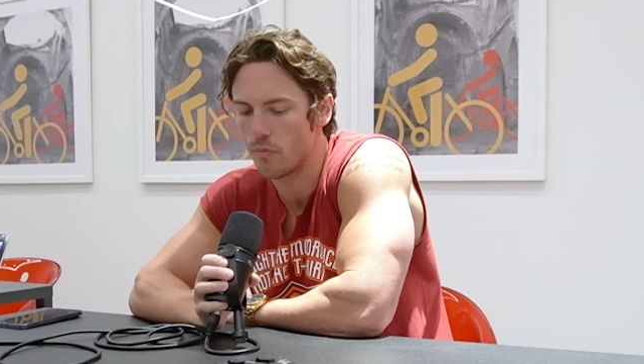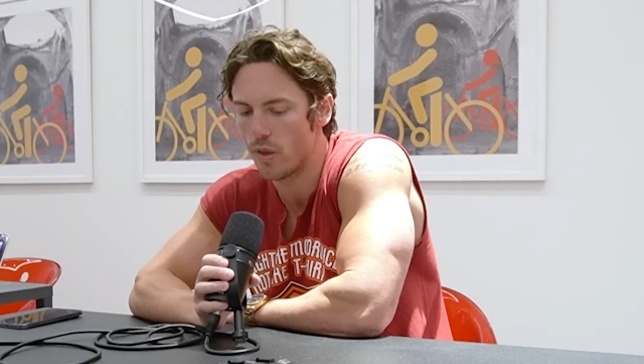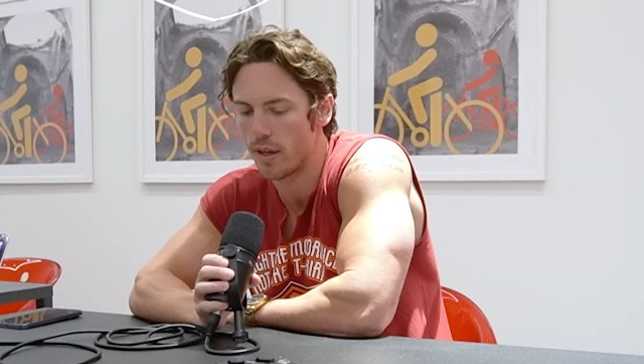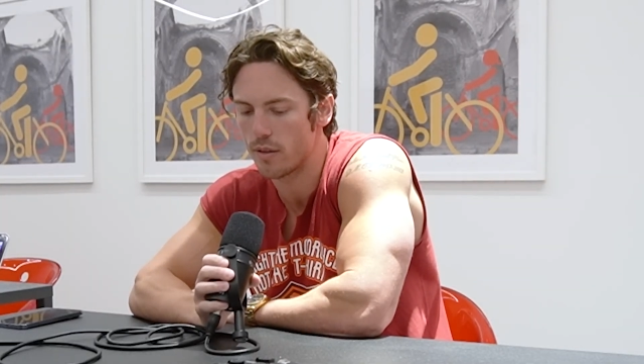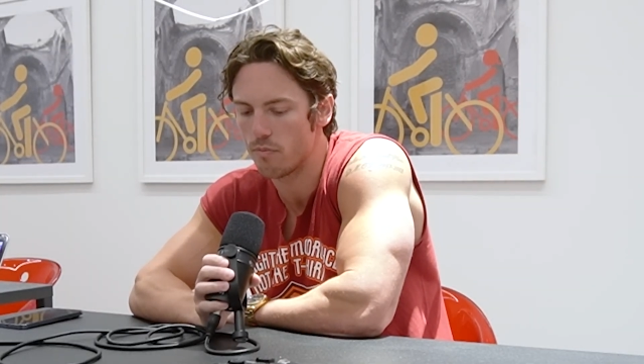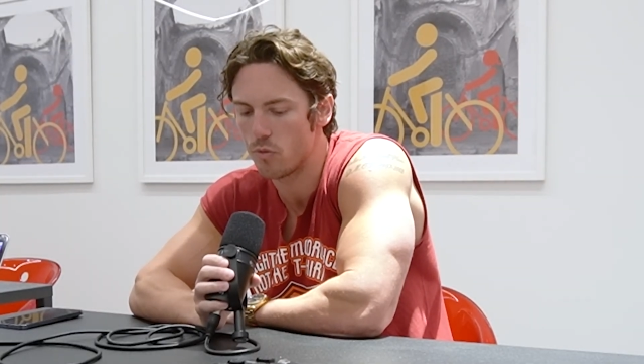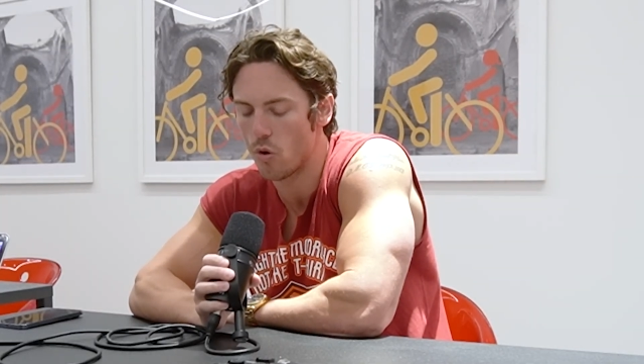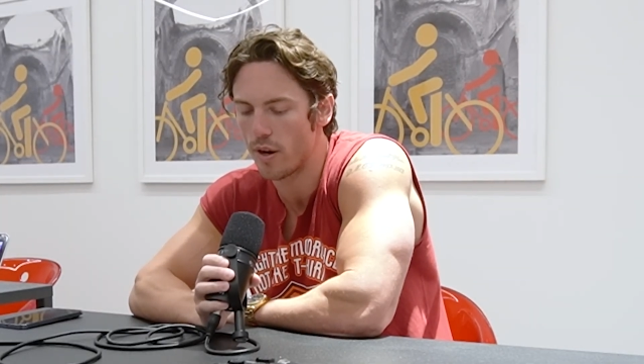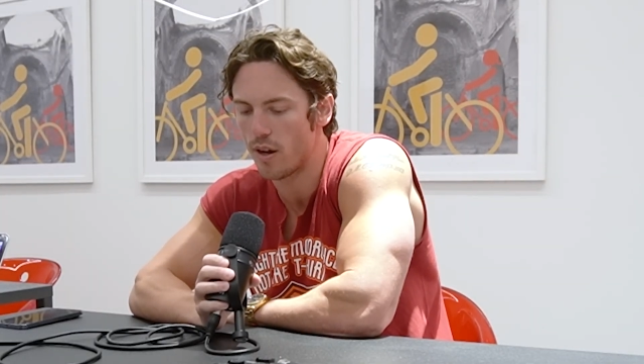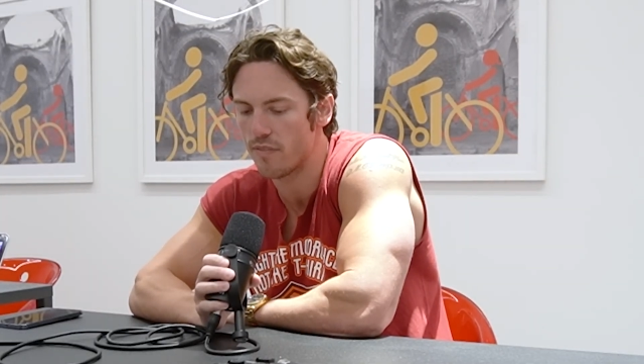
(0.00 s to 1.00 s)
like
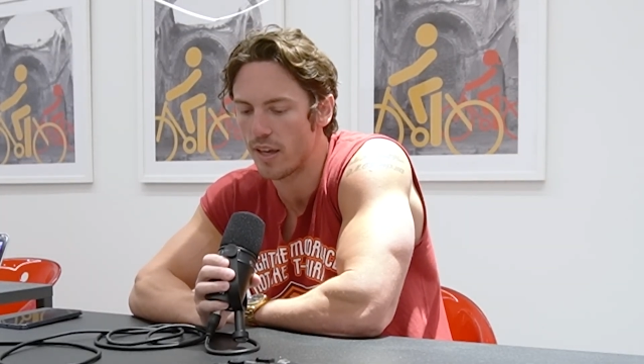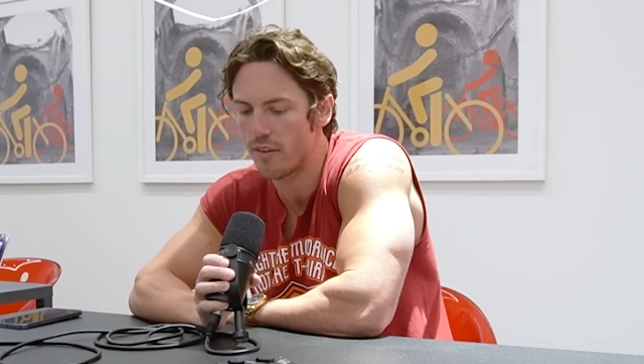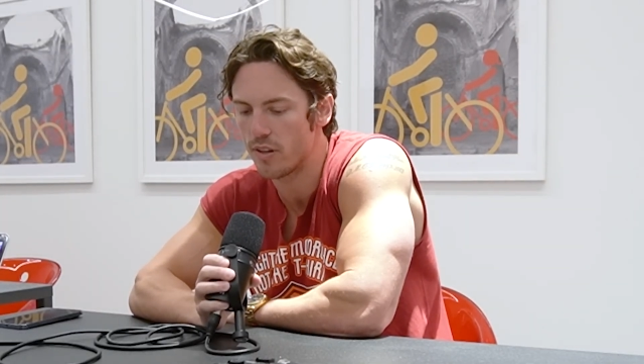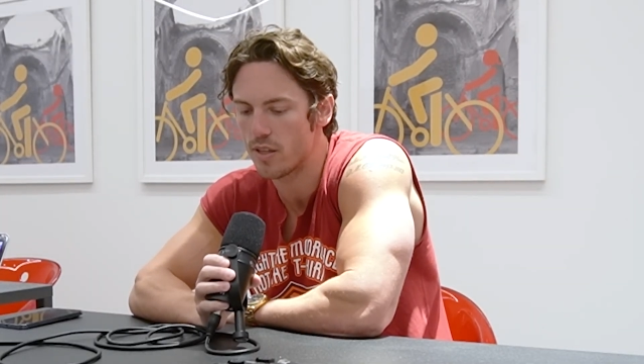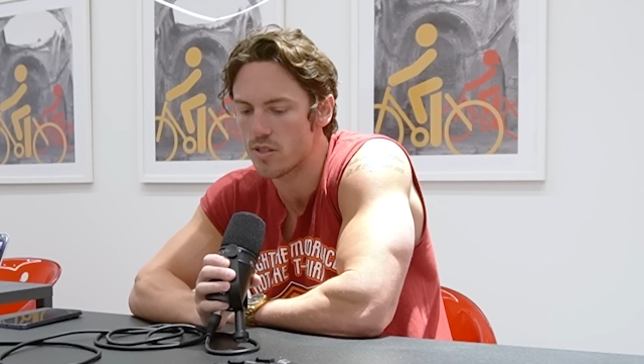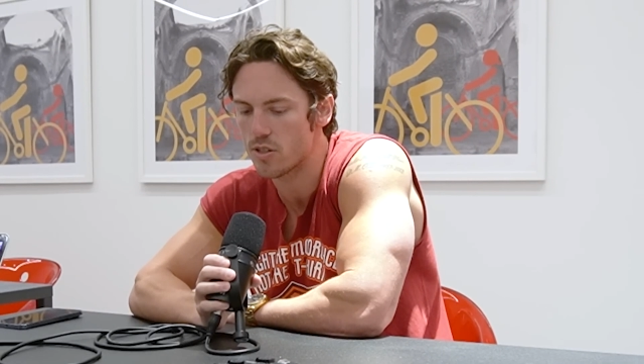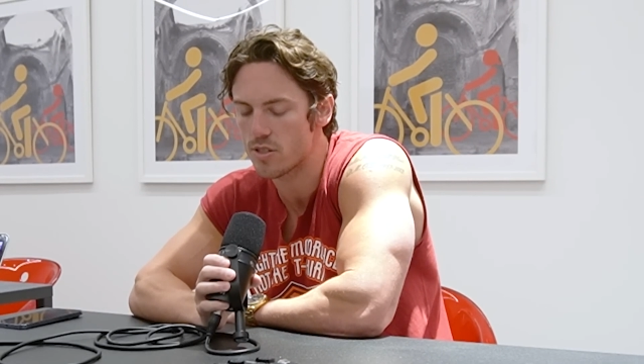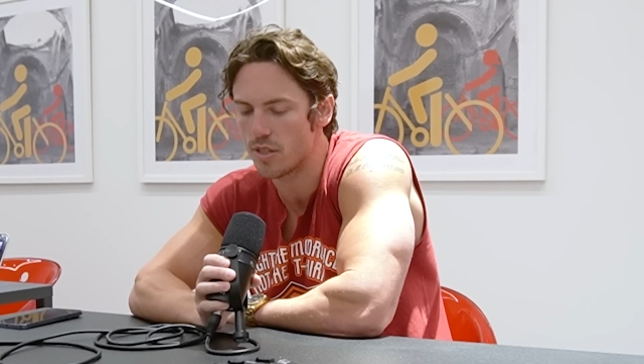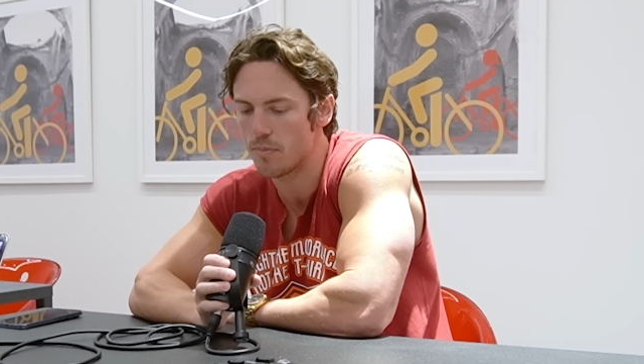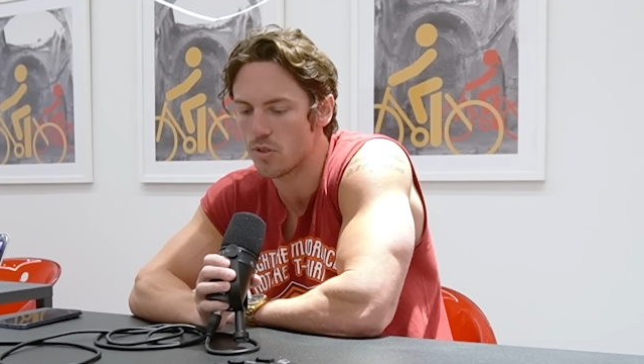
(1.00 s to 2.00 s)
going off the evidence, it
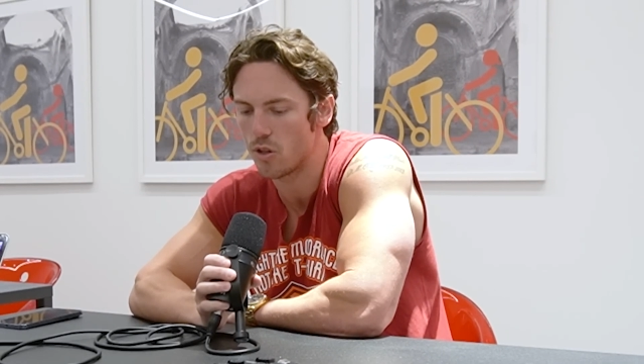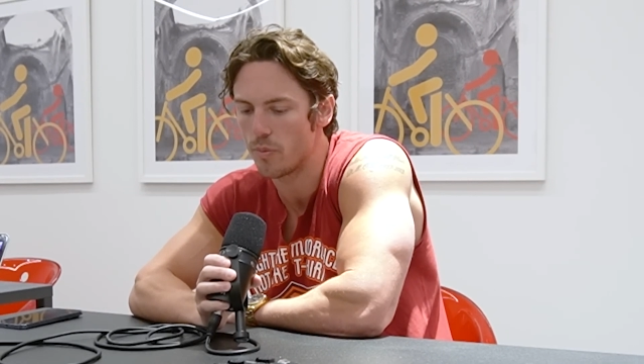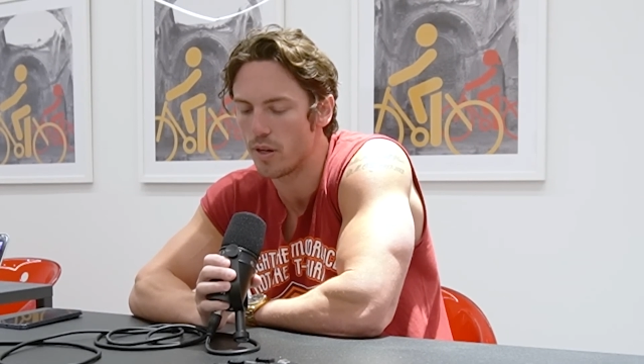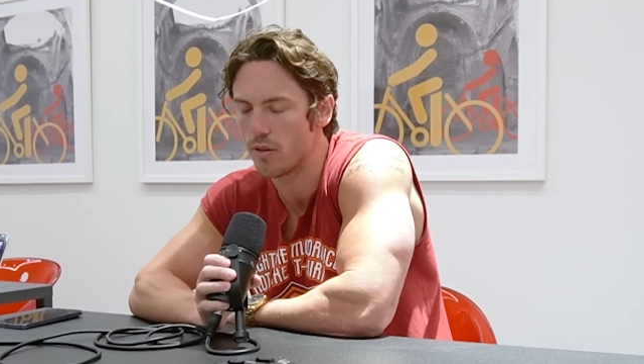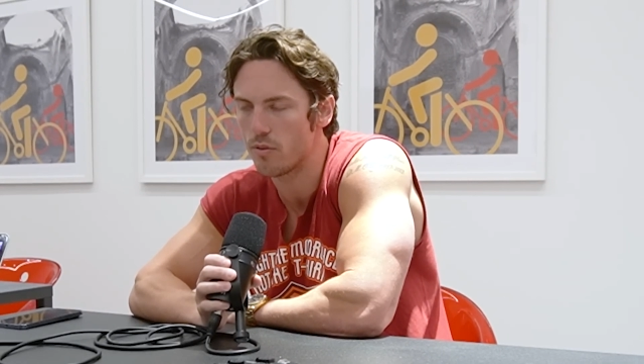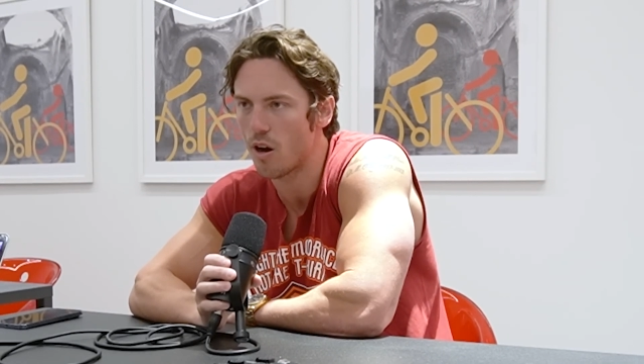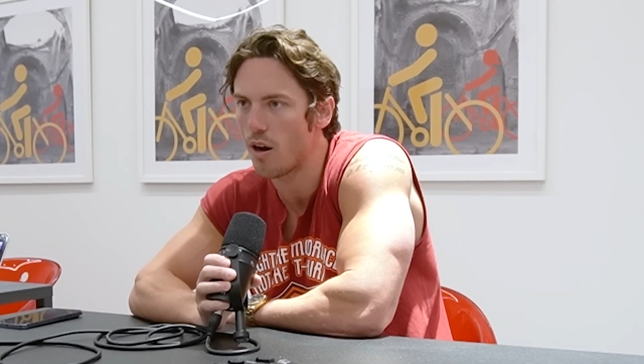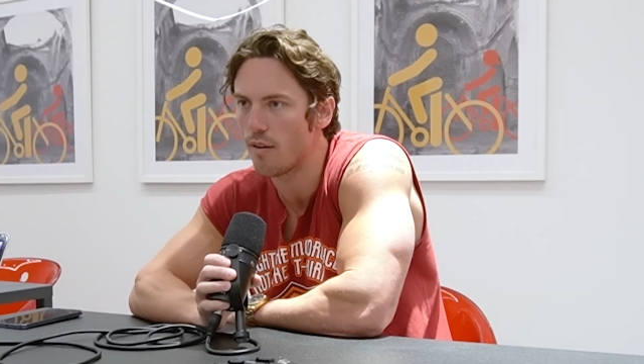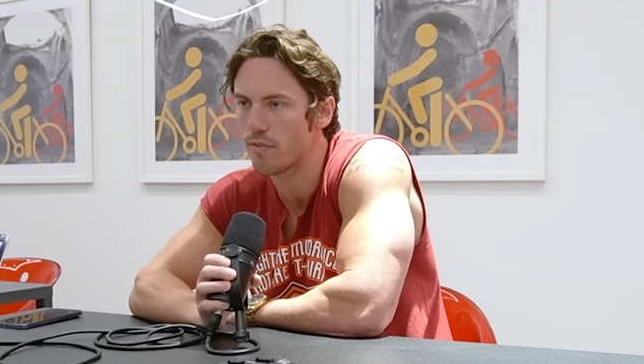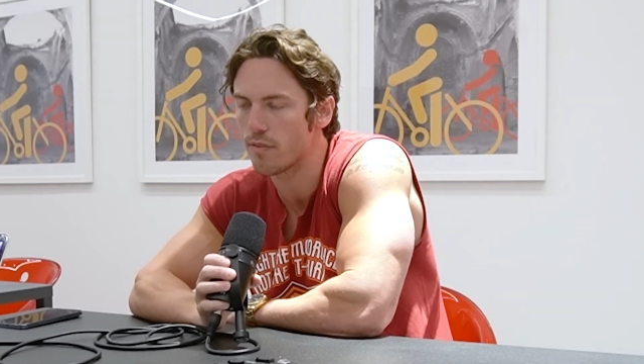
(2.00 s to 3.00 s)
just seems a little bit
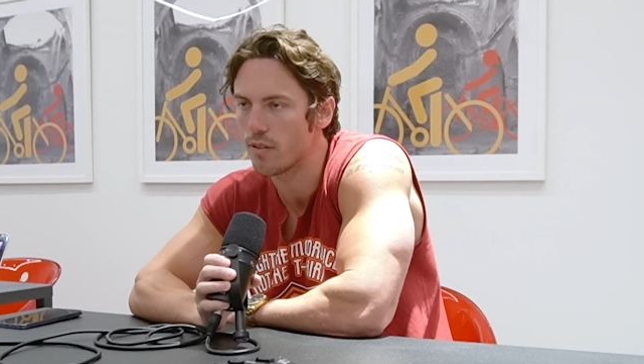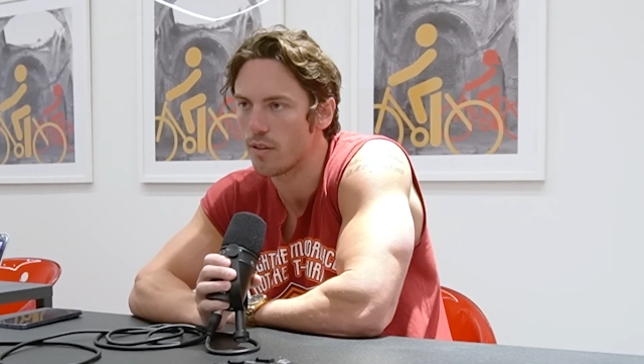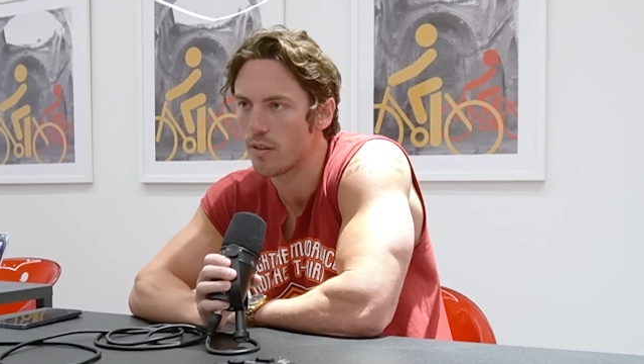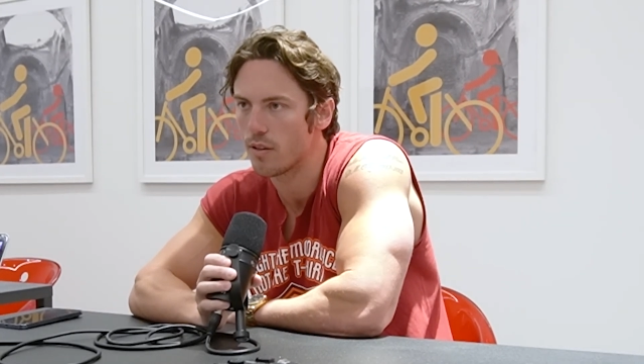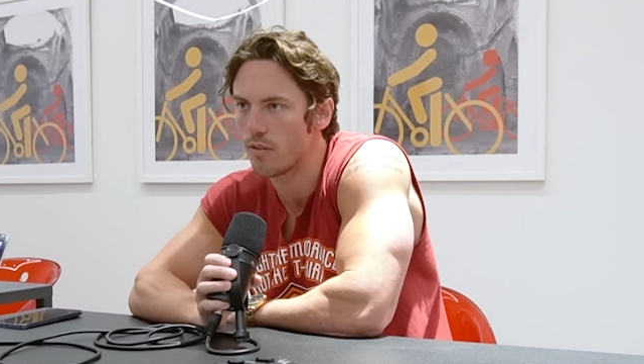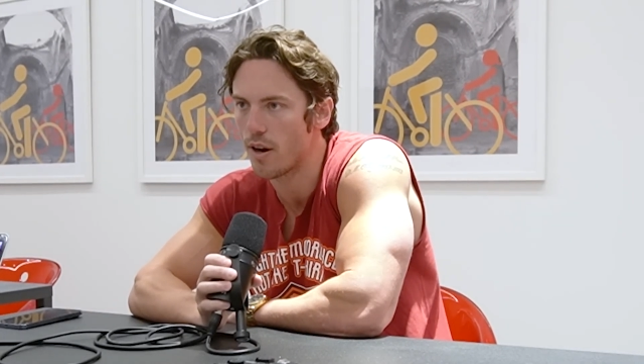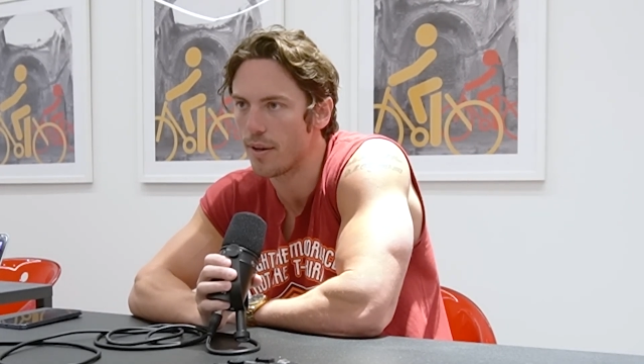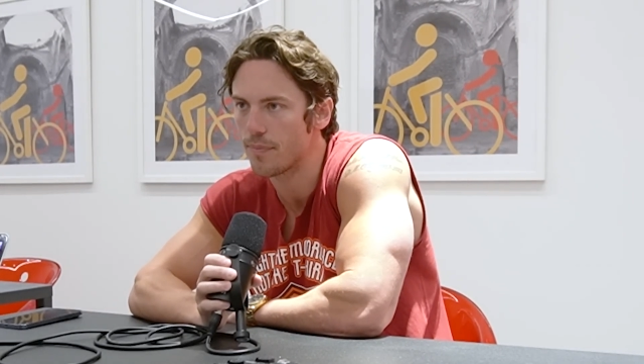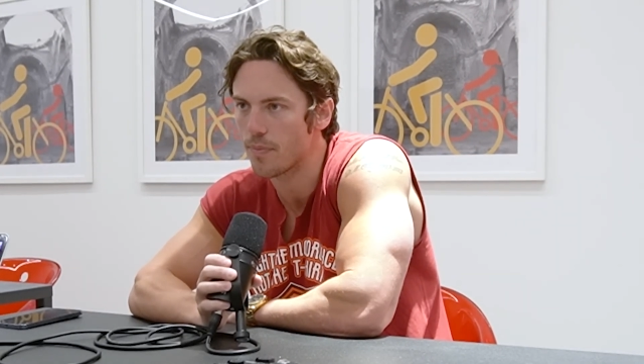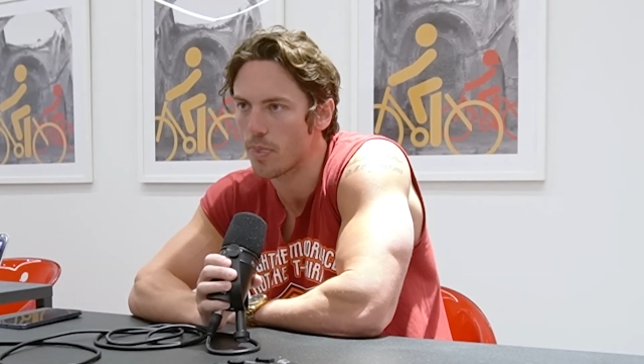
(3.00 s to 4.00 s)
off,
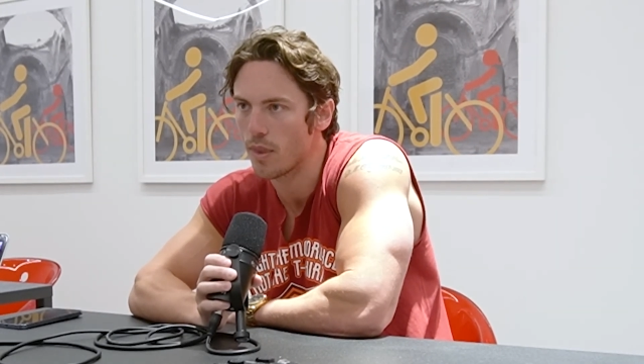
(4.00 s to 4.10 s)
right?